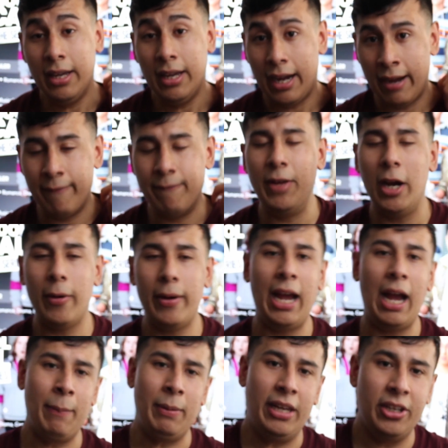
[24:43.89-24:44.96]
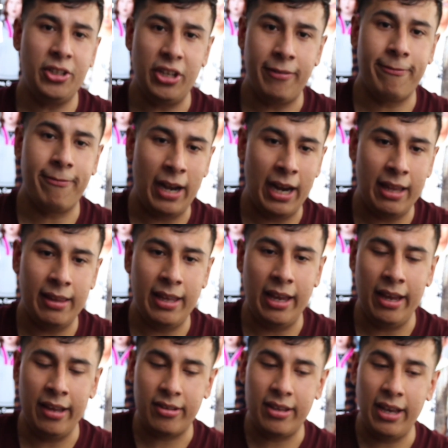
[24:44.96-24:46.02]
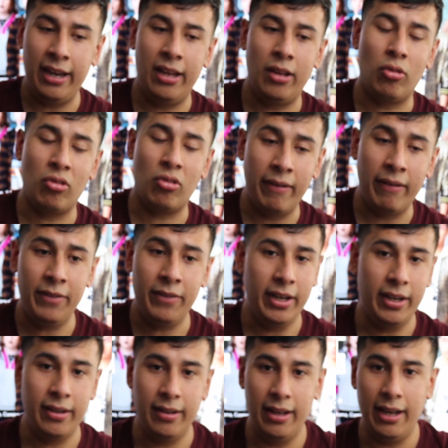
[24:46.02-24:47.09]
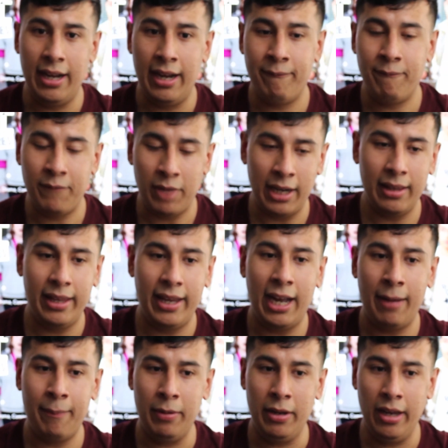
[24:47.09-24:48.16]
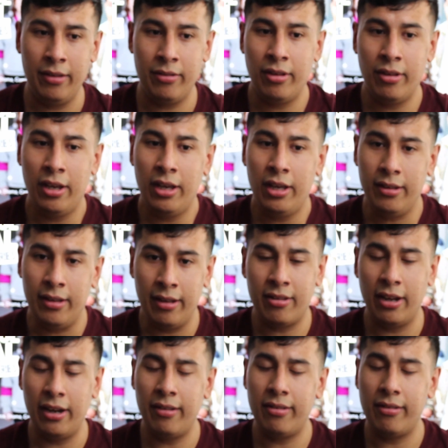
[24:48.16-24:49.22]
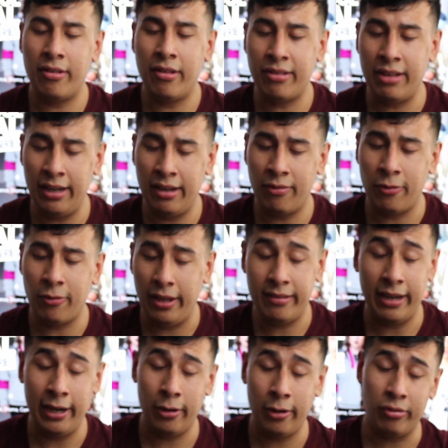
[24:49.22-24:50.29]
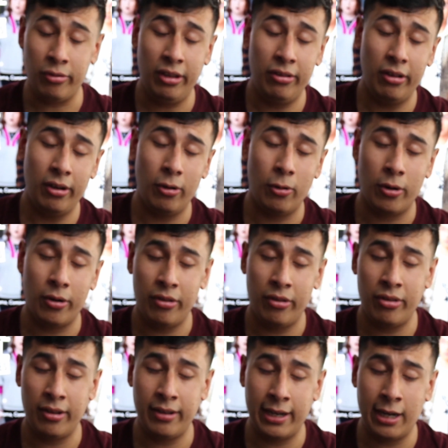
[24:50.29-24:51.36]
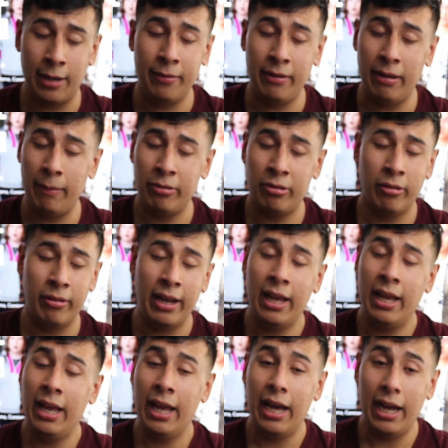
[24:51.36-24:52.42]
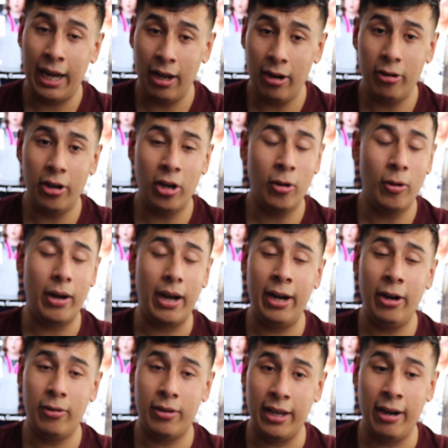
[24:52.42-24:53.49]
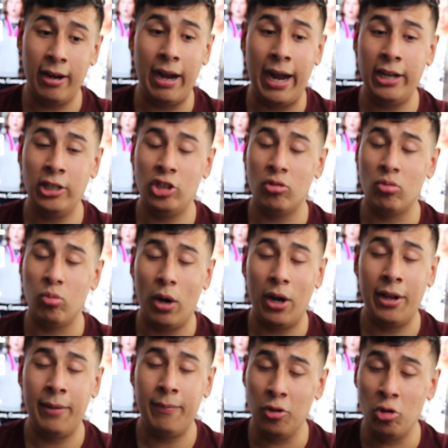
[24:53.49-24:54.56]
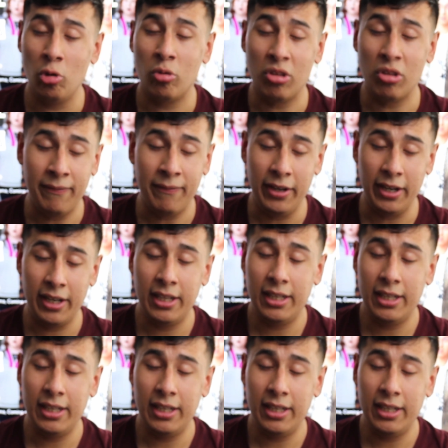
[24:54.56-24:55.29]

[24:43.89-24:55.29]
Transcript: I'm very happy EJ finally is getting something. I'm finally happy. Is this going to sustain us for the entire season? Or is this, like, a couple episodes? Like, I don't know. I don't care. I just want him to do something.